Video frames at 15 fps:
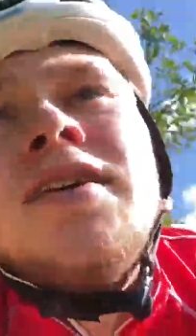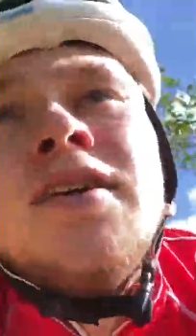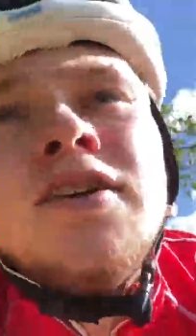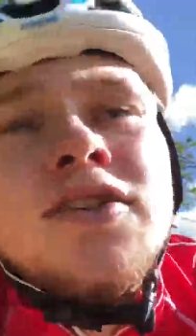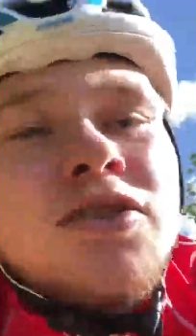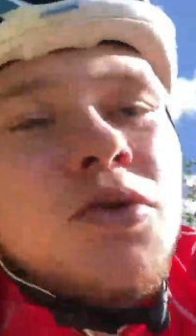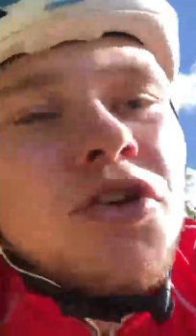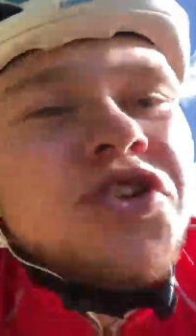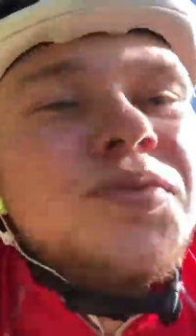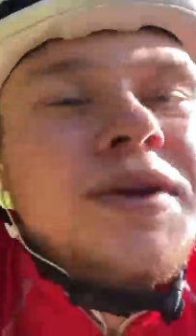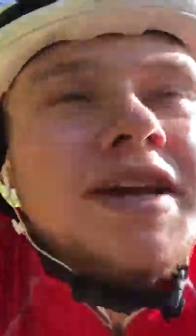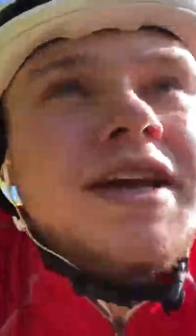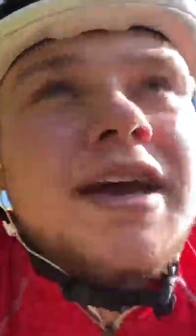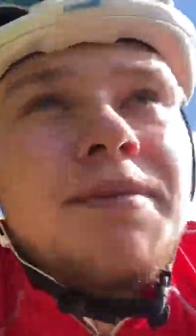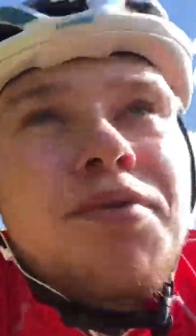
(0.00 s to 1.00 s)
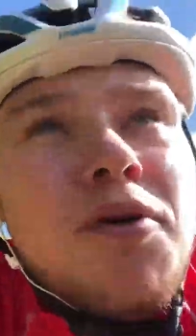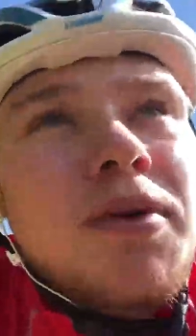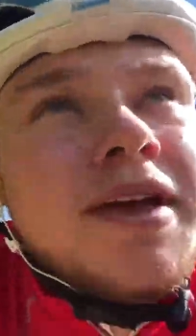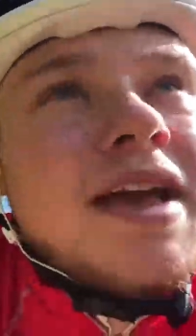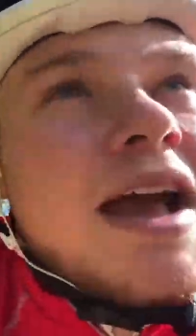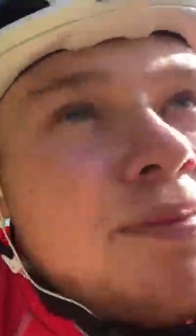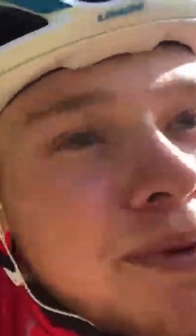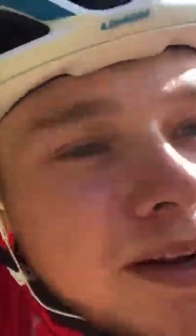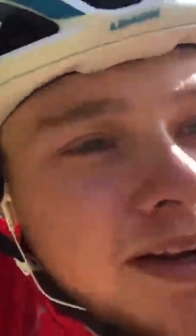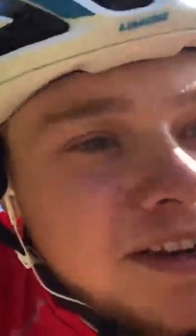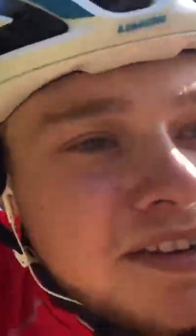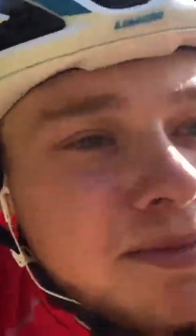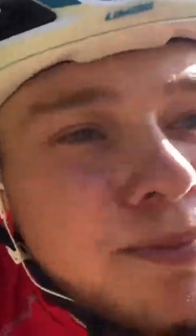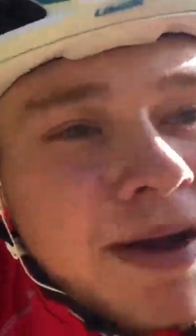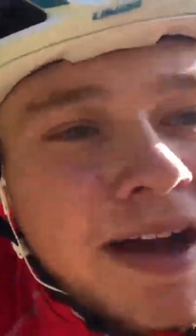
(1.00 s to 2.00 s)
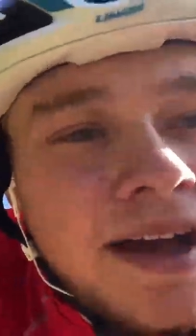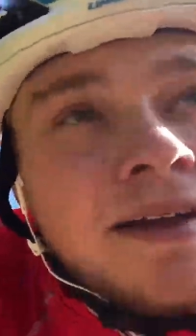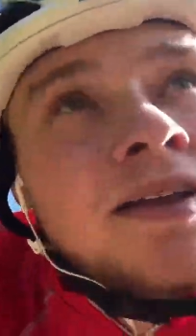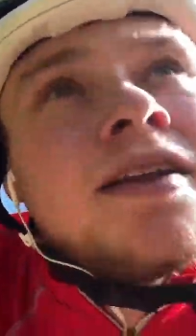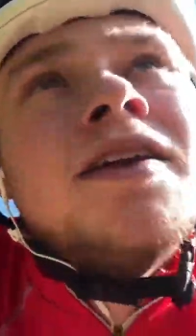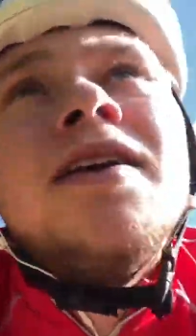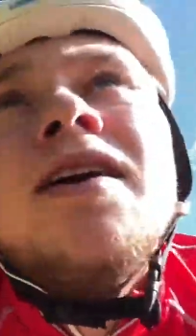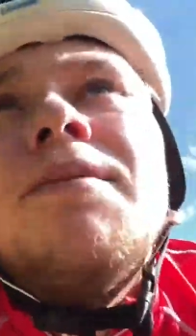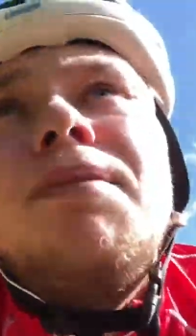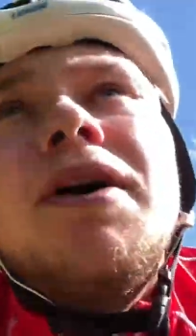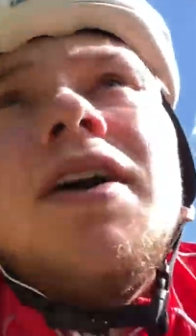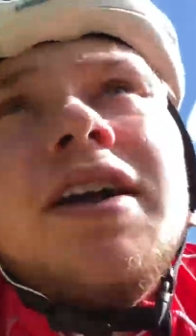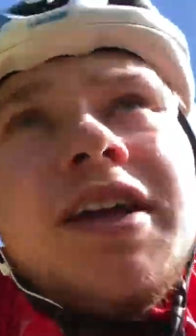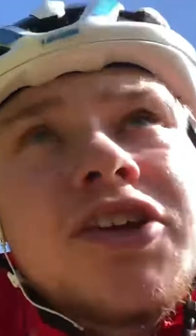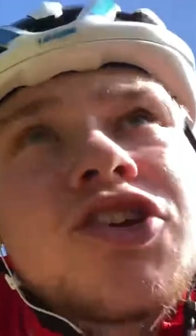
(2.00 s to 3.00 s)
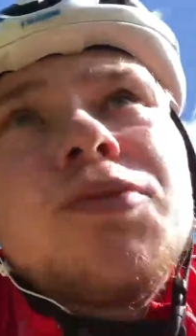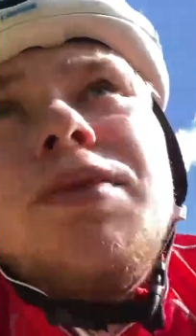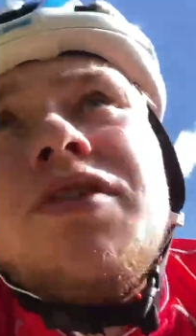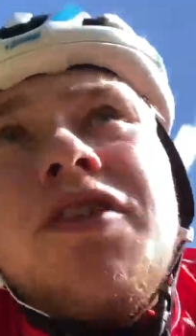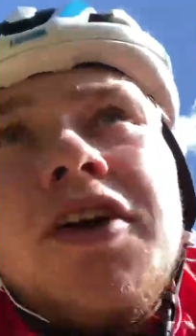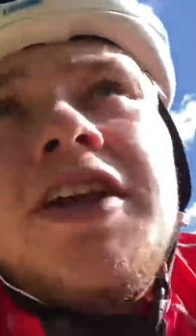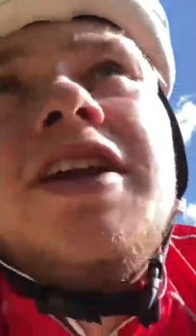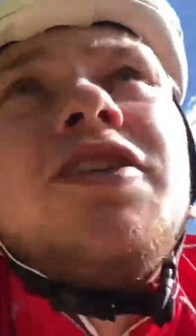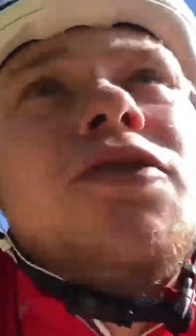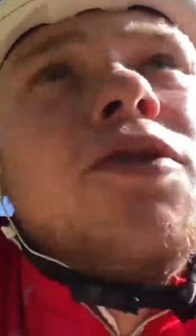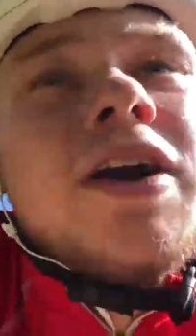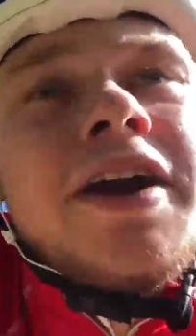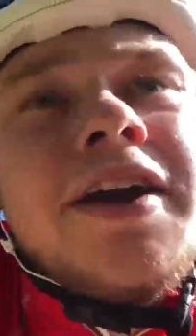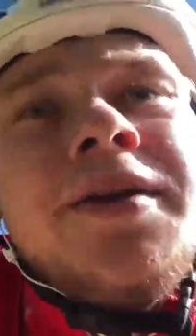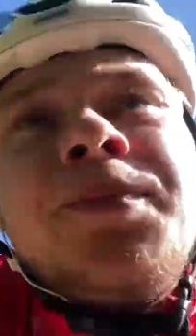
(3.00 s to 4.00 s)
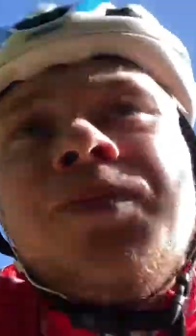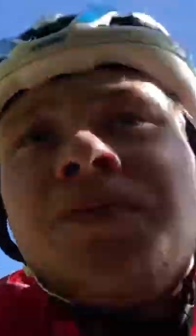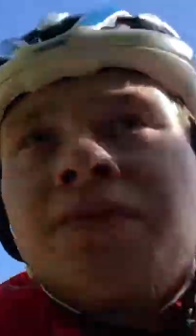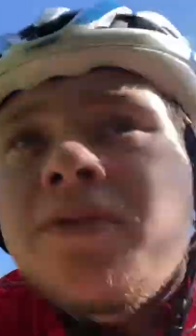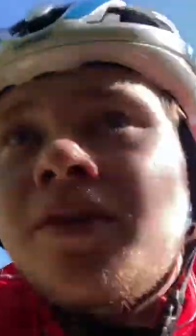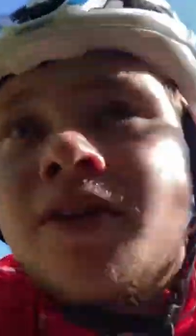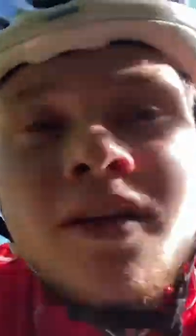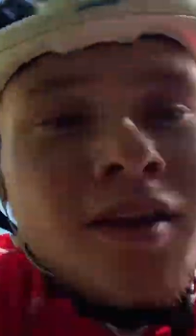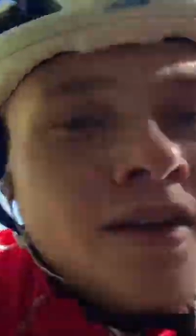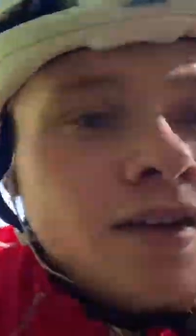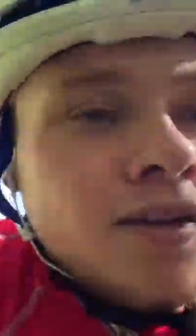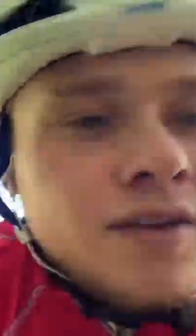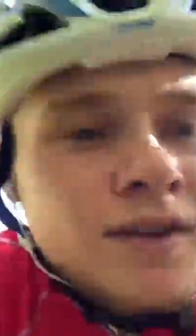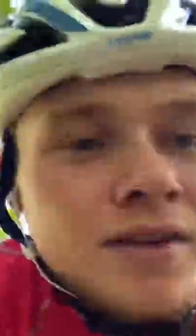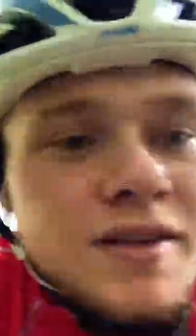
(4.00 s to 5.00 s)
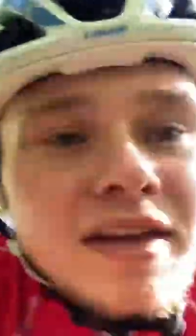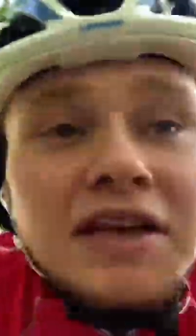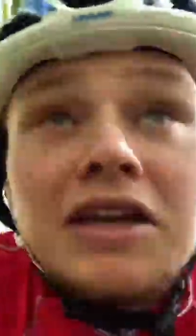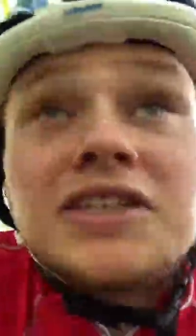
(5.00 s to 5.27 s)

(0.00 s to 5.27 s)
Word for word: to watch me get probably epically spat, but it should be funny either way. Yeah, let's